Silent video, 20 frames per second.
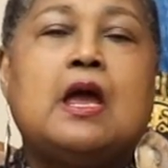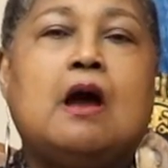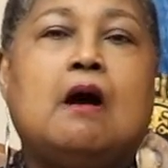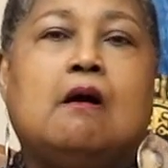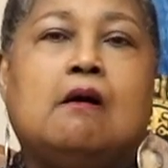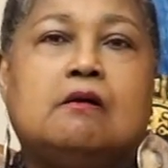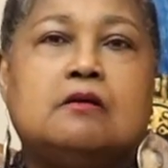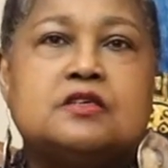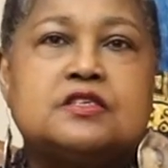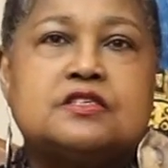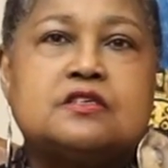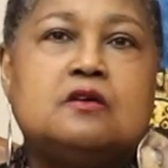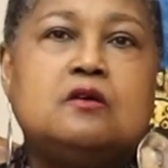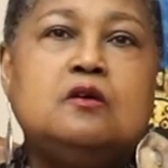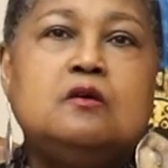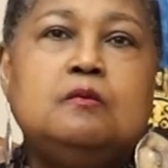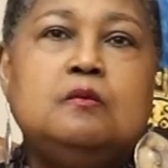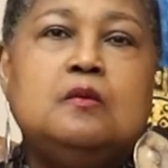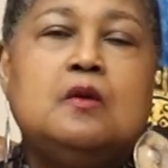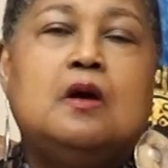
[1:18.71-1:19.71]

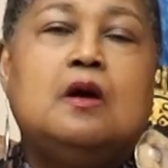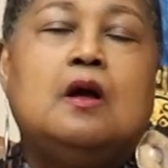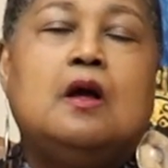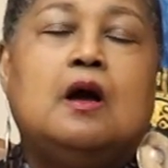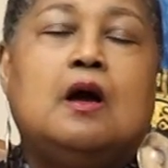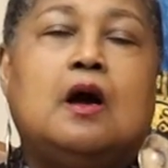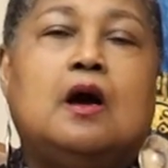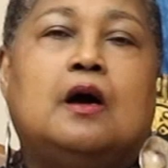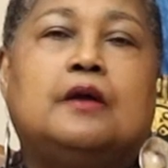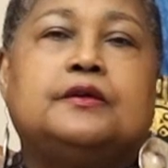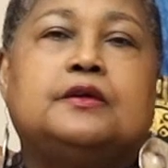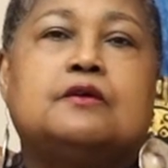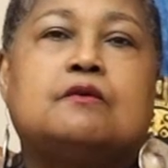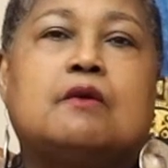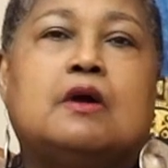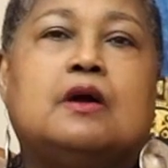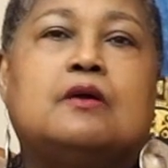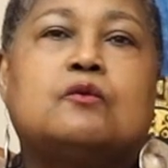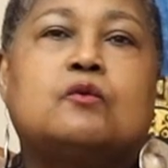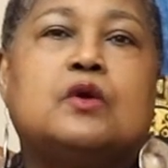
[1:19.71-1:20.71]
also
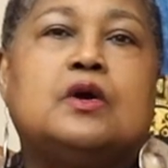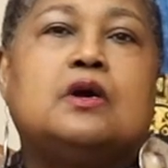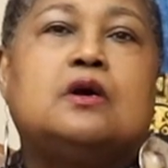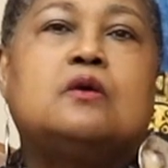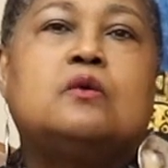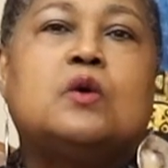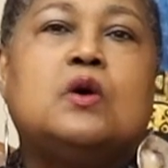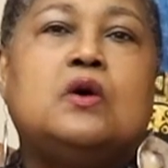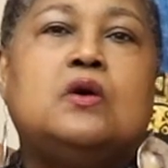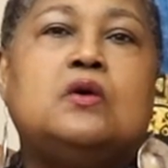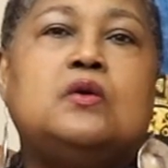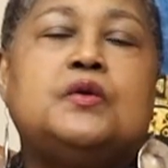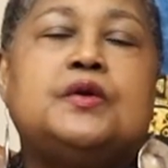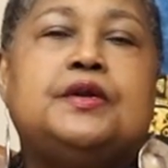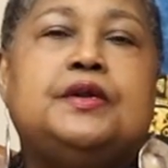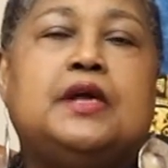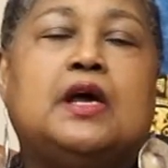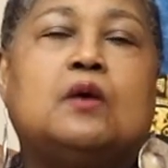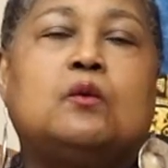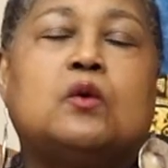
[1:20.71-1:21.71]
Underground Railroad,
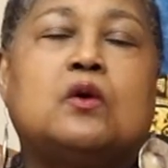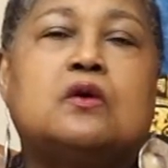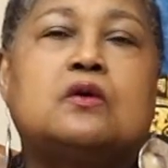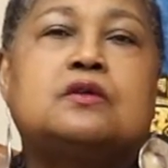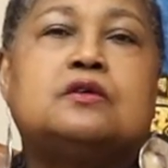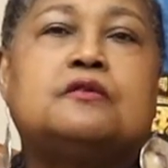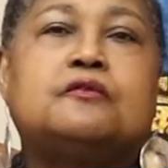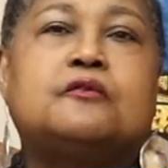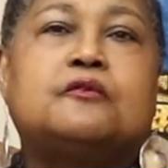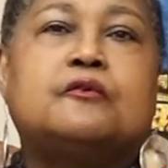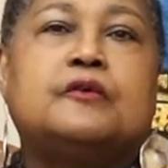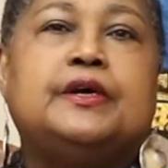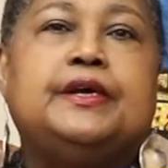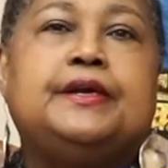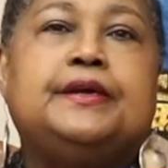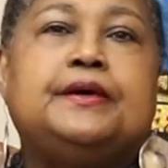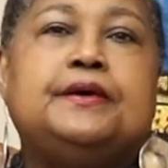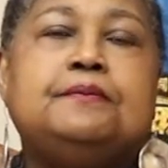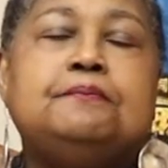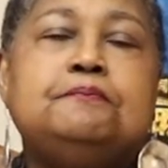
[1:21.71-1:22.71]
Network to
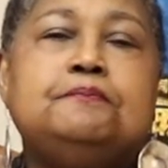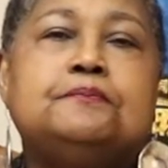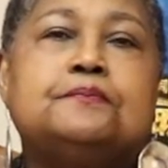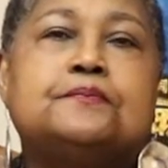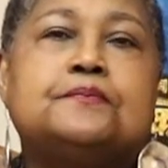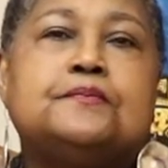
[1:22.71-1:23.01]
Freedom,